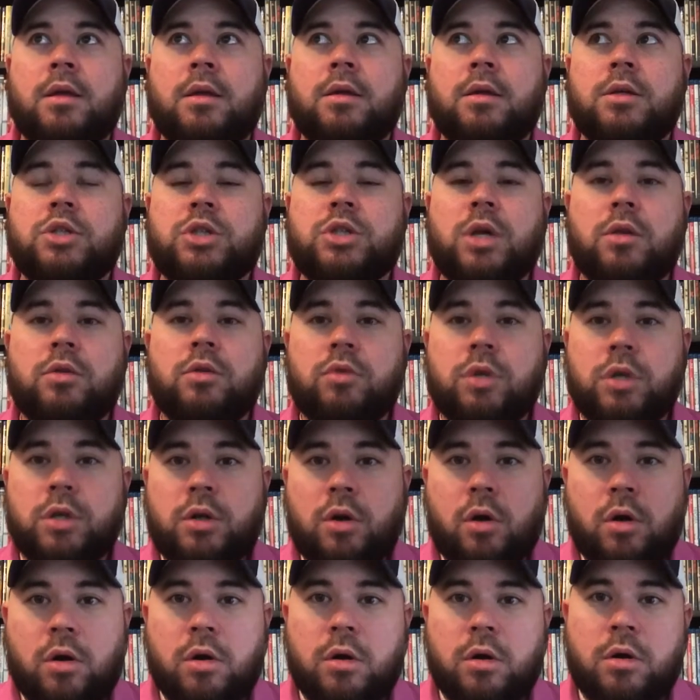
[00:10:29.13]
Jean-Luc
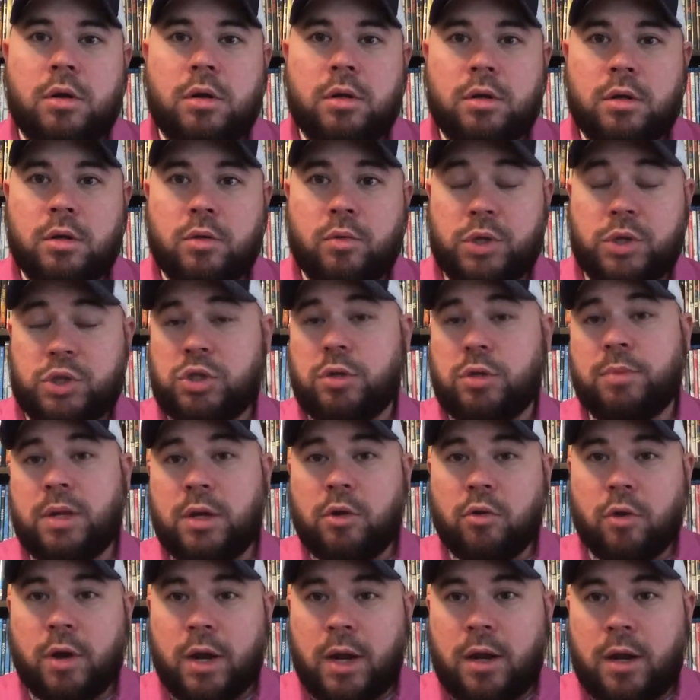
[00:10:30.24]
Godard, which should be
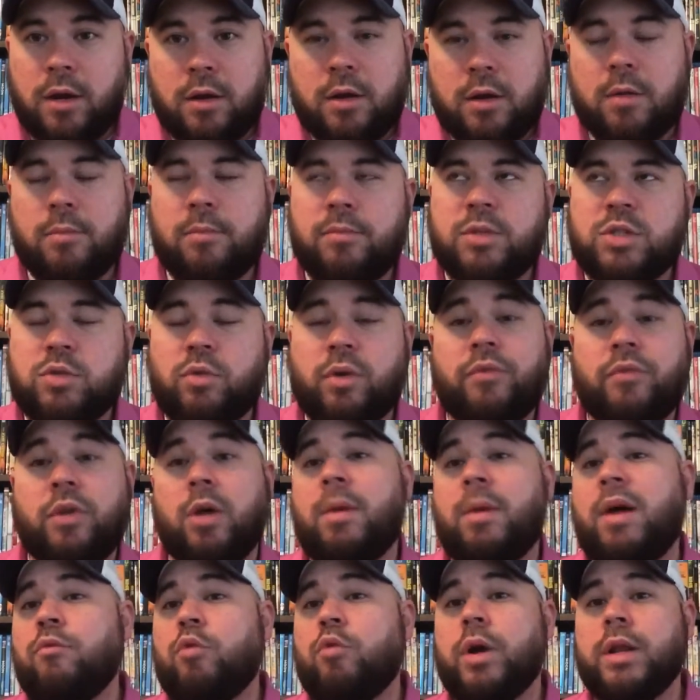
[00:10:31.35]
great. So a film
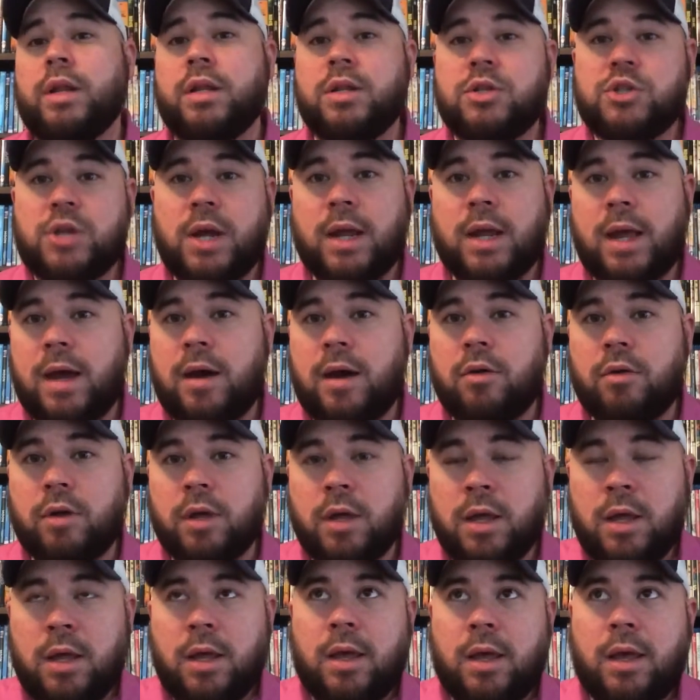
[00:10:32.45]
I've wanted to check out.
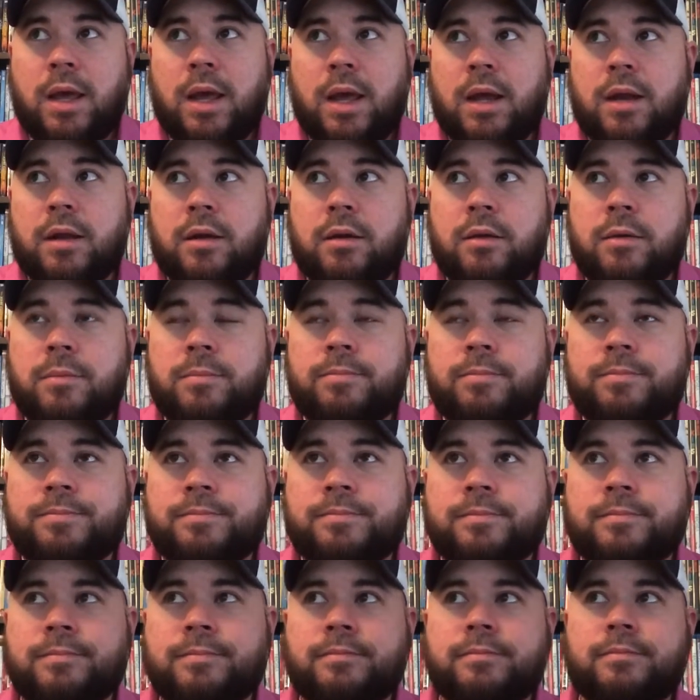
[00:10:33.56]
And
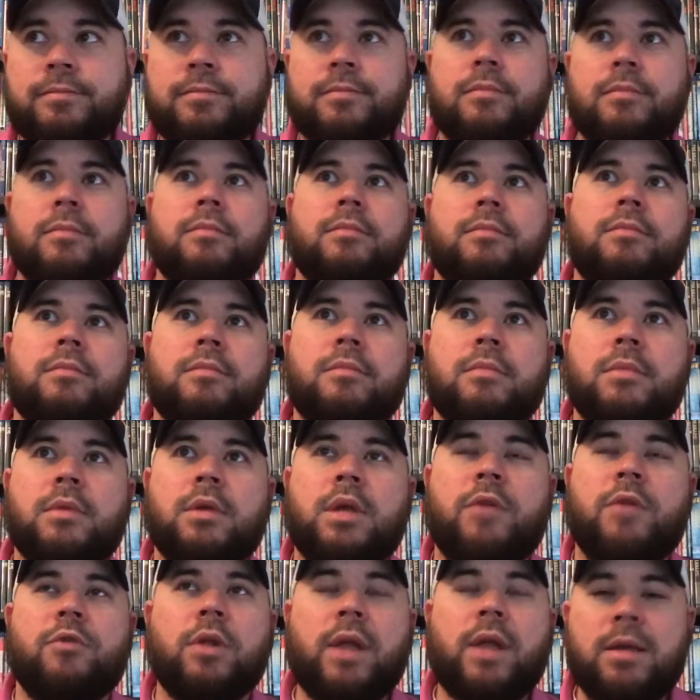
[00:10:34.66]

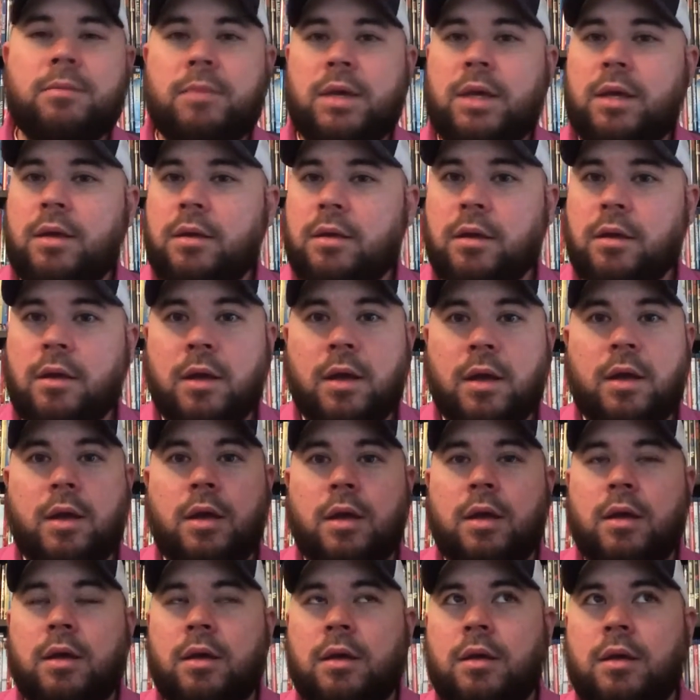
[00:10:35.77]
if you're like me
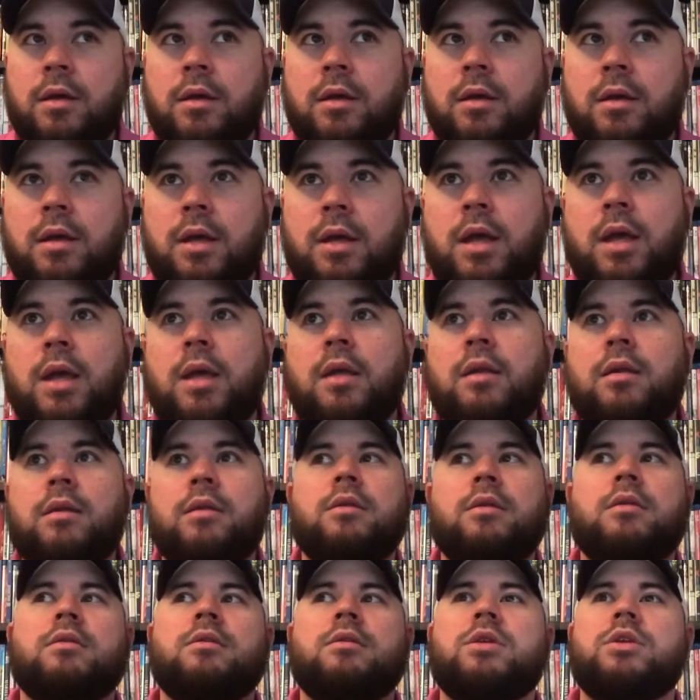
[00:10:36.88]
and
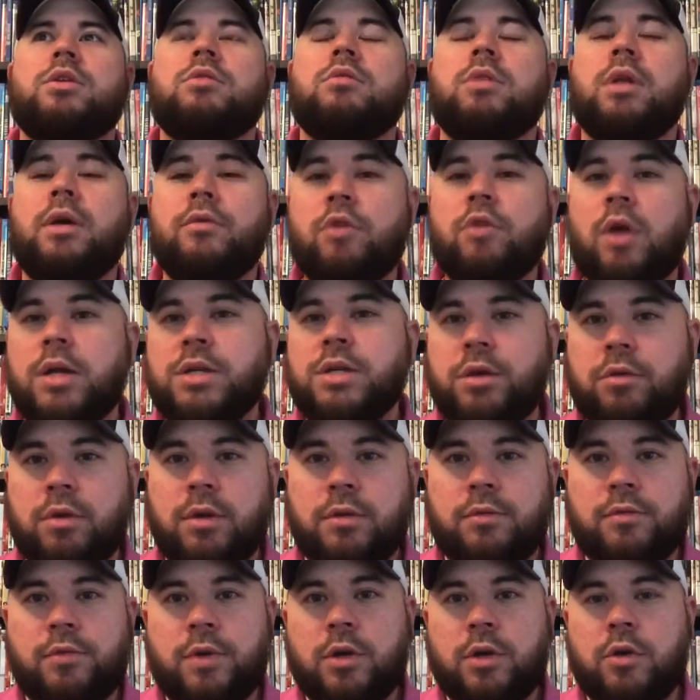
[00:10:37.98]
you love Criterion
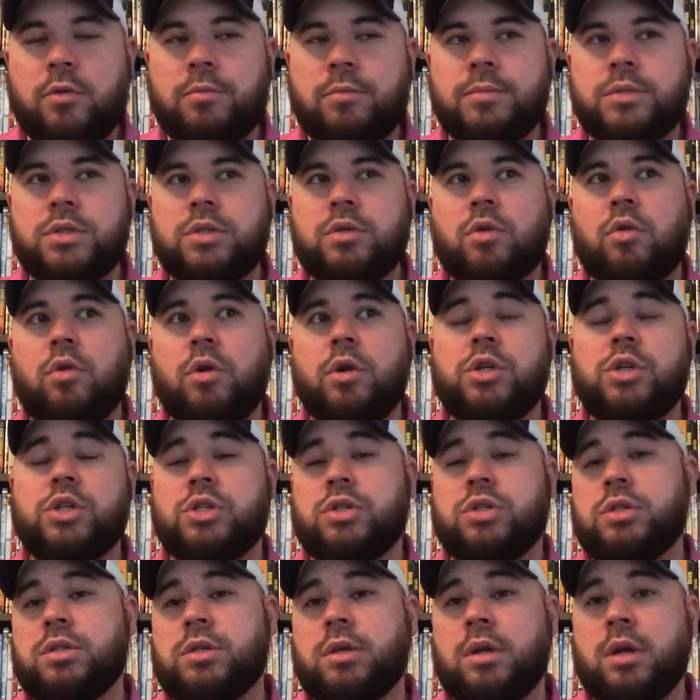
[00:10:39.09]
films, or you
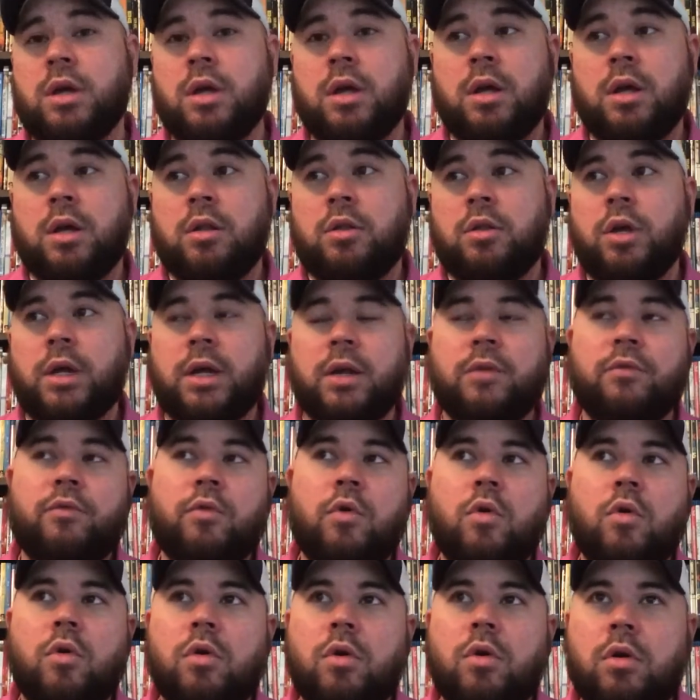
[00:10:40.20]
just looking
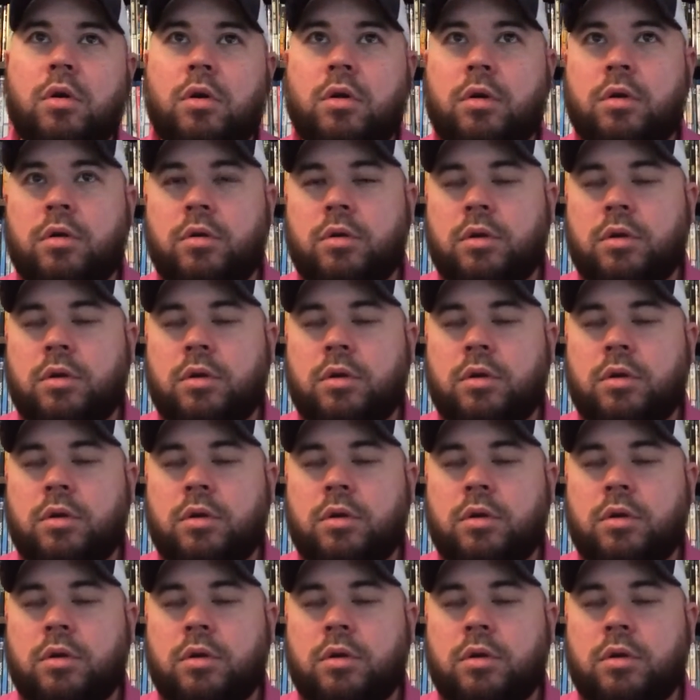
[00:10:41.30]
for